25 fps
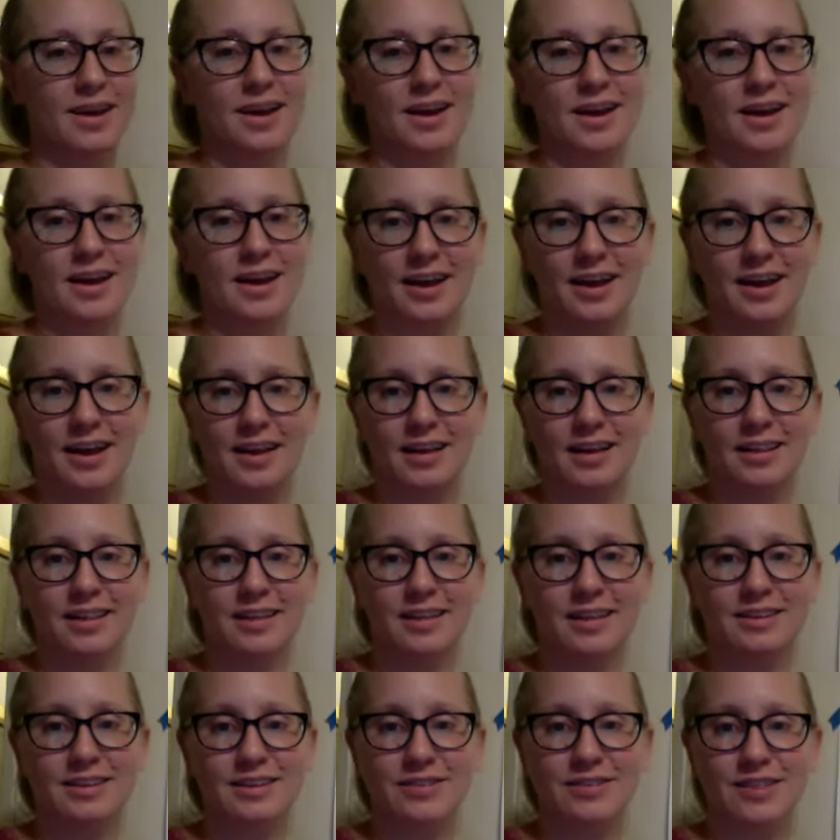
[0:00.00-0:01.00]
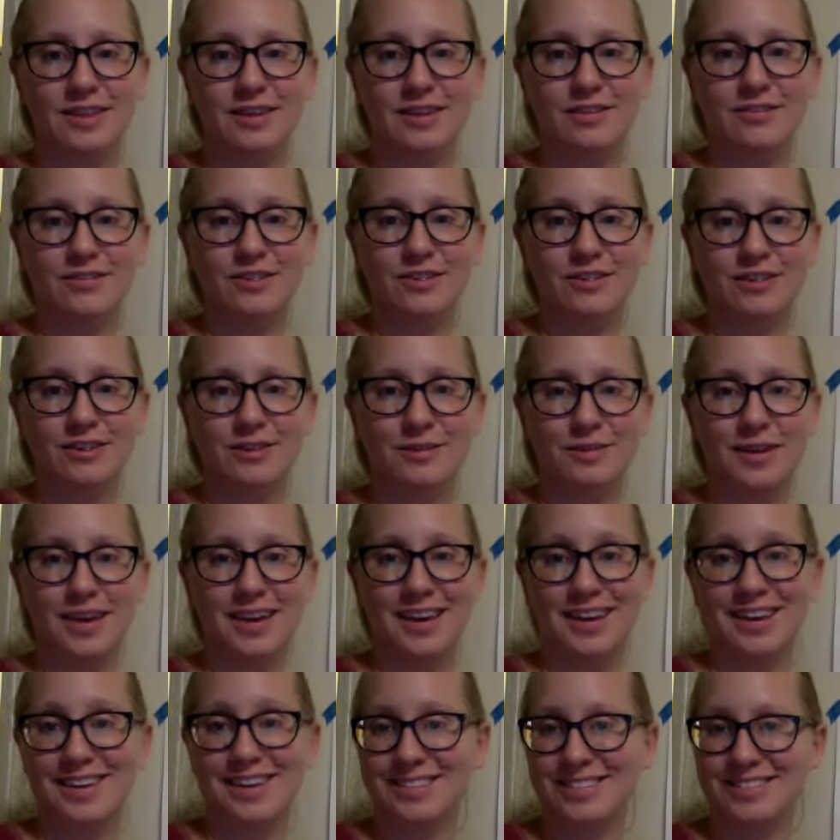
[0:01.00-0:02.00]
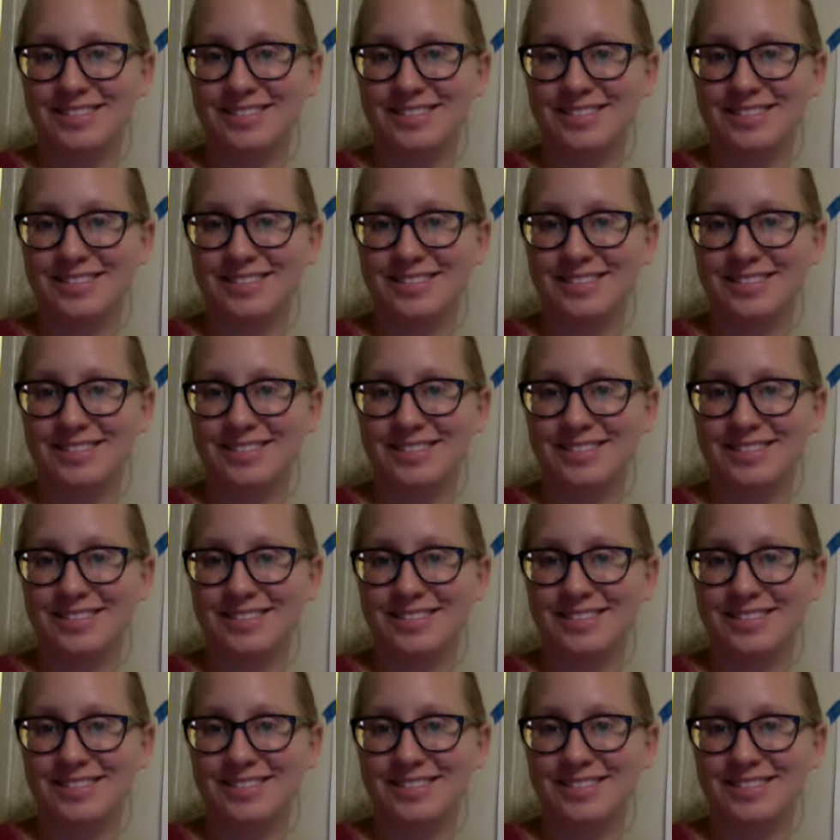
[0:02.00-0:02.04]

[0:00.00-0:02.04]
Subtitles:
And that's everything for this week.